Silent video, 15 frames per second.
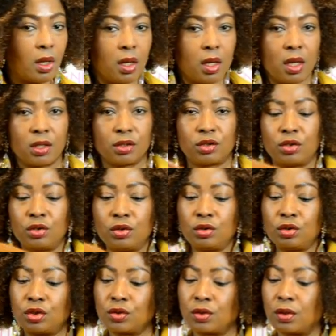as
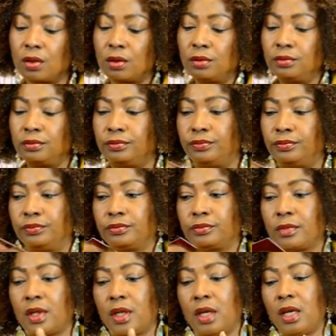usual,
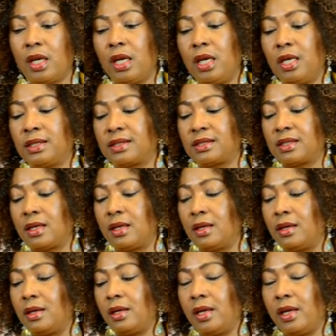is
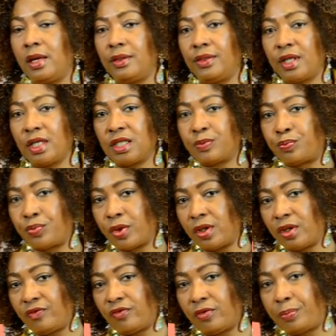in this
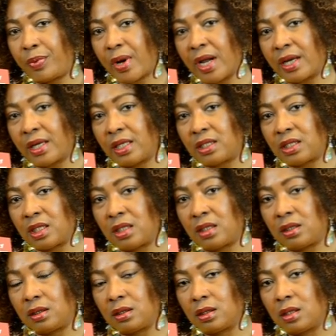beautiful
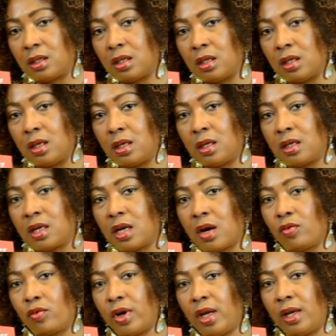packaging
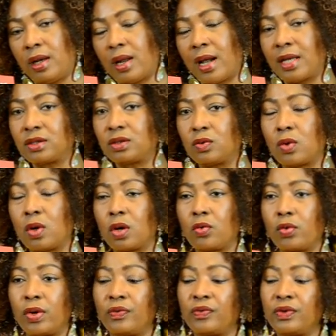that we like to work
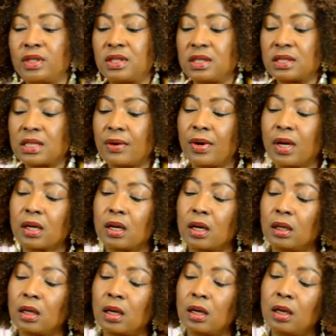with. This is our
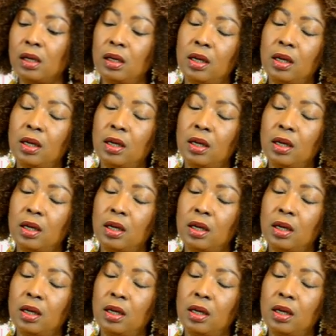color,